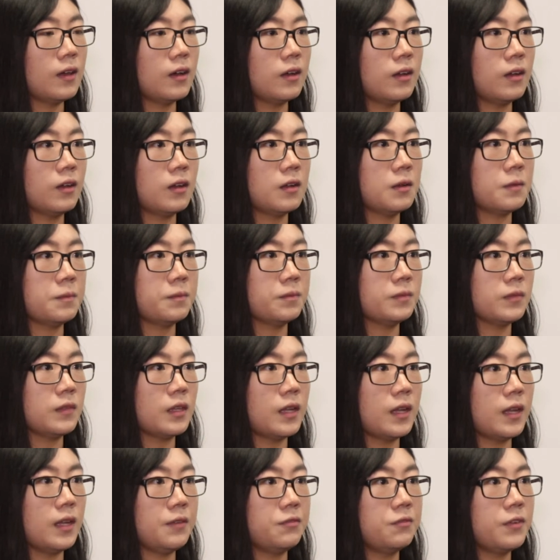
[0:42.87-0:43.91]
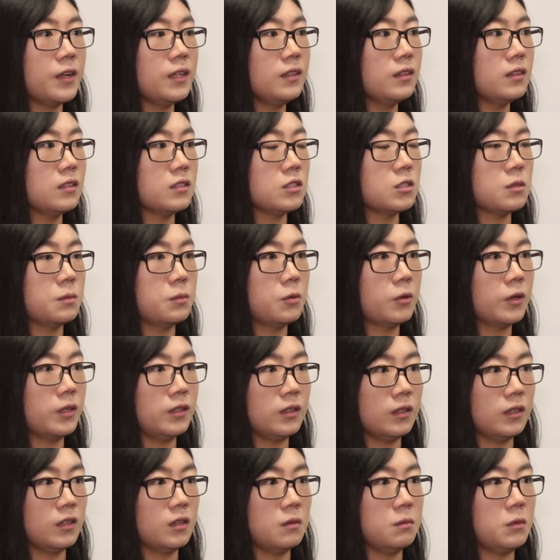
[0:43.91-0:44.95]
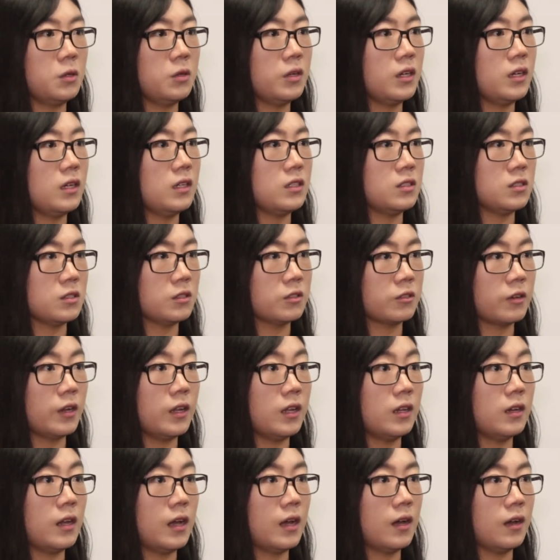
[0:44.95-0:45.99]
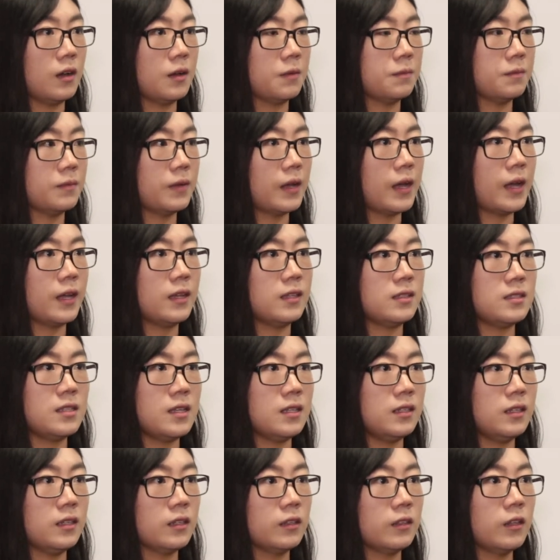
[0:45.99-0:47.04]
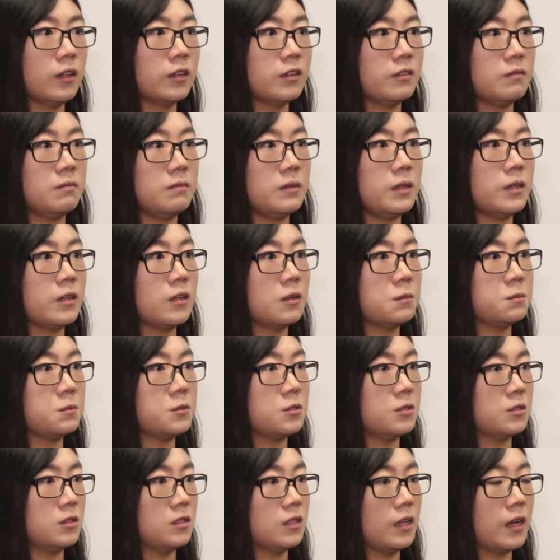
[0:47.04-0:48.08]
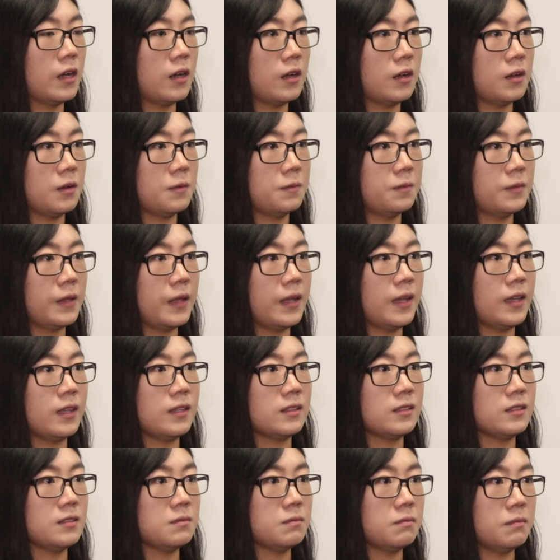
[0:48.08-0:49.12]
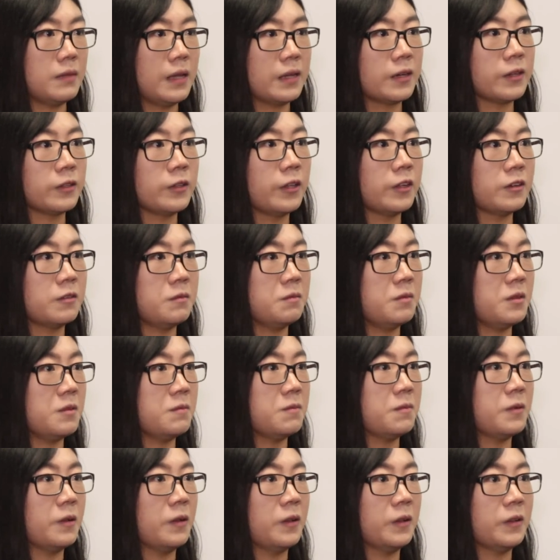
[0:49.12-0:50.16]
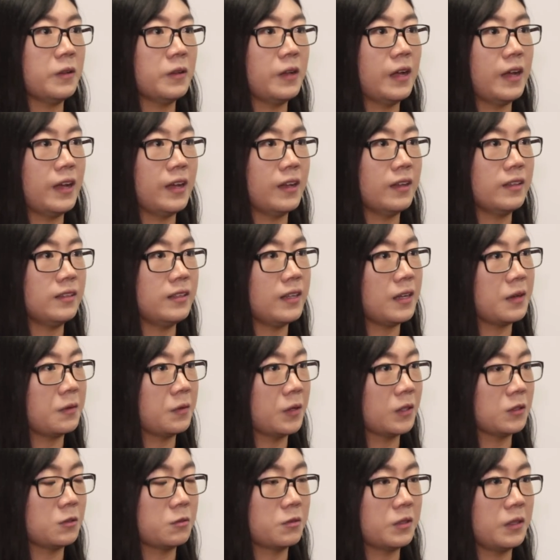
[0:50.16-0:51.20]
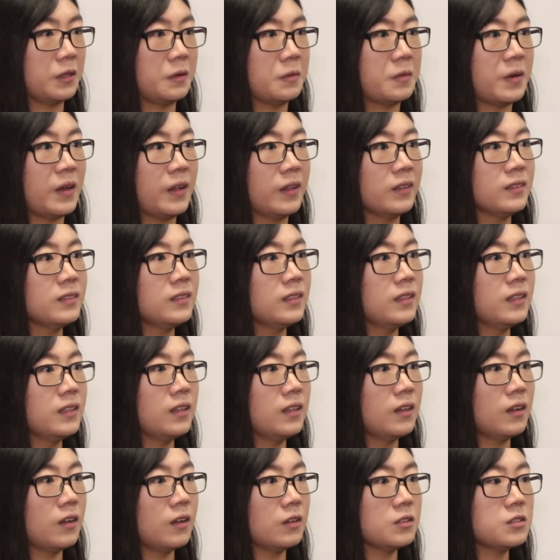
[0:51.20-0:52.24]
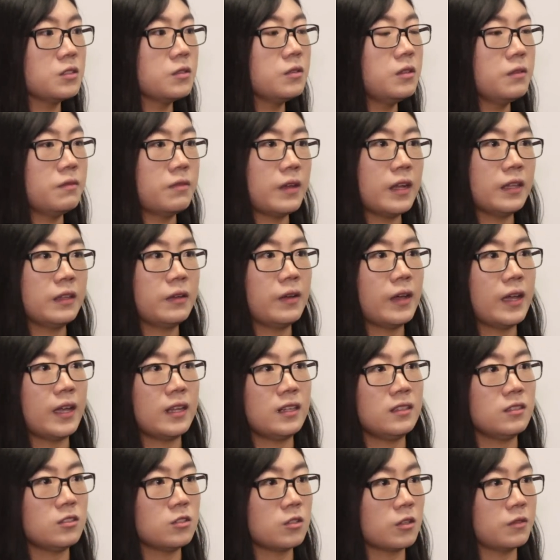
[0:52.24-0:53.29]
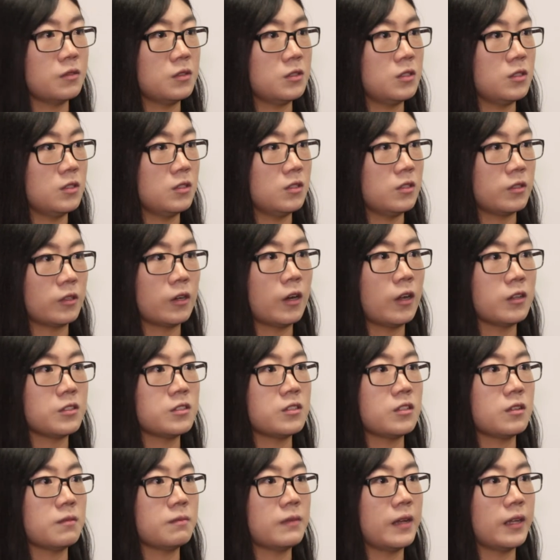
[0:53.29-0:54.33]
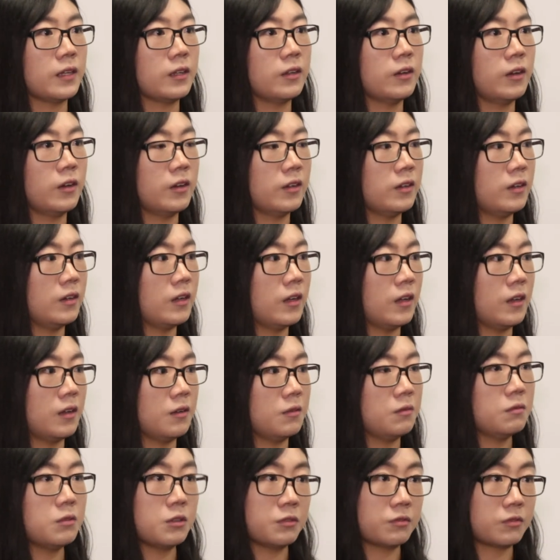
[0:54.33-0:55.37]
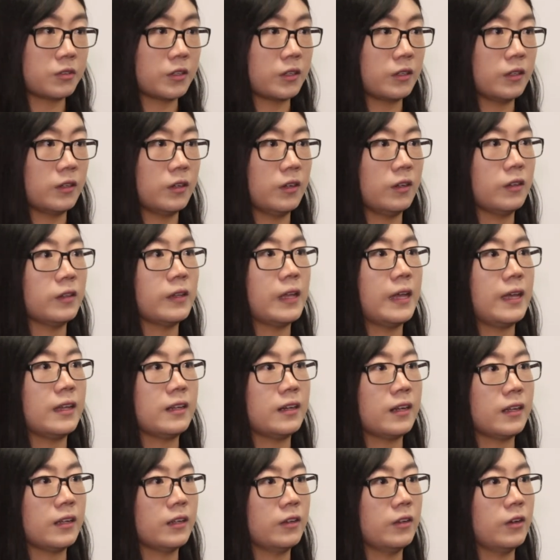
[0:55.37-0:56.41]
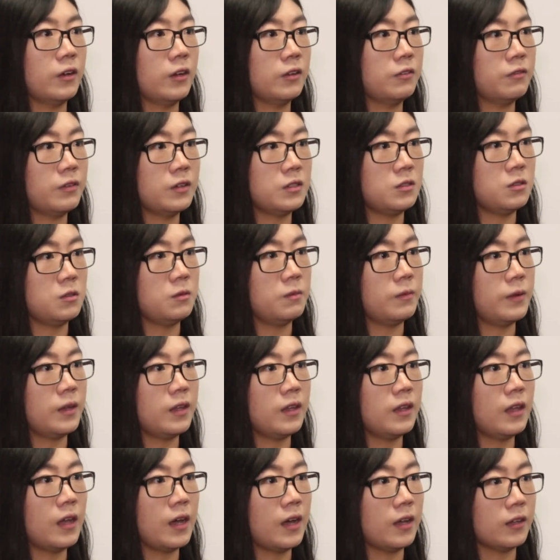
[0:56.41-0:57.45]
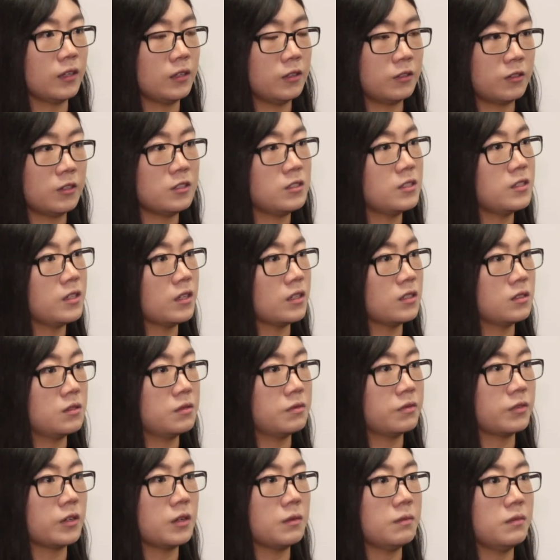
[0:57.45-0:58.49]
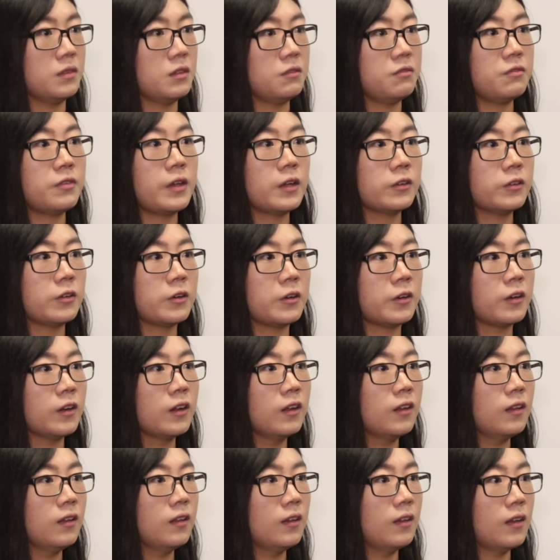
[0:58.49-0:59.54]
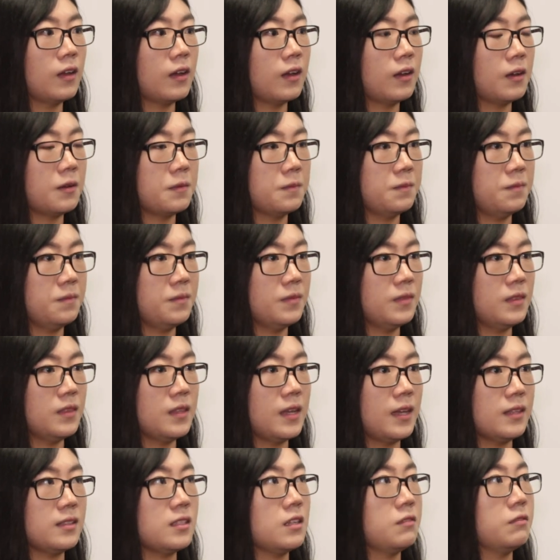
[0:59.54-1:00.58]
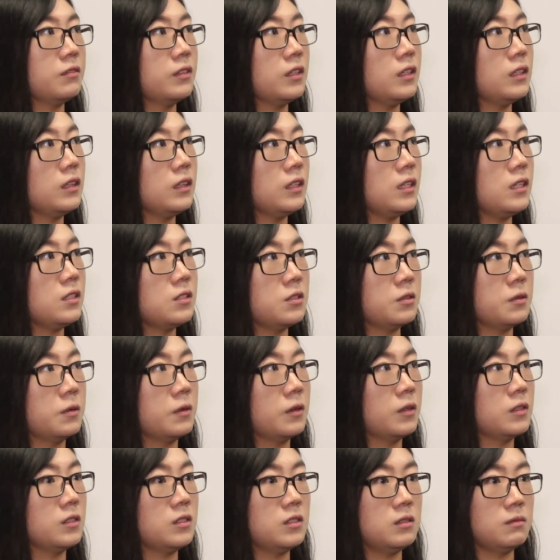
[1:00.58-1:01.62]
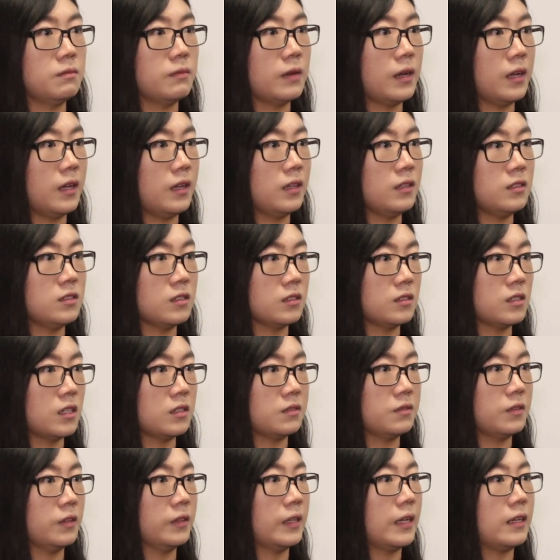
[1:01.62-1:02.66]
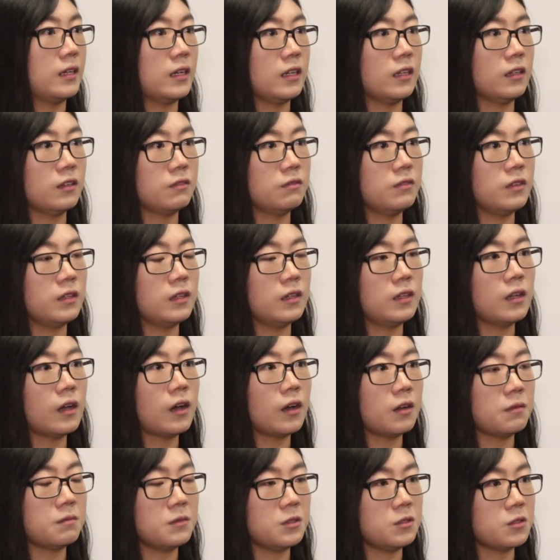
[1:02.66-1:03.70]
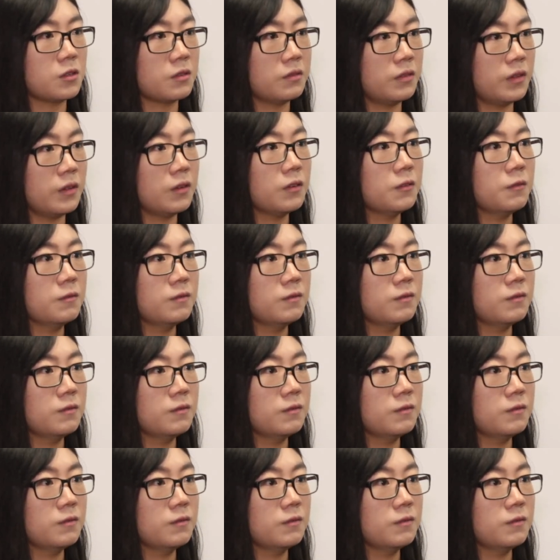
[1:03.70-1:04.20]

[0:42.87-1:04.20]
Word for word: Um, I find the support in the community is great. Um, I attended a lot of meetups um, and met a lot of people, uh, networked really well. Also, the value added services are awesome. I got uh, referral and I got resume uh, critiques from the founder um, that definitely lead towards my successful landing of the um, interview.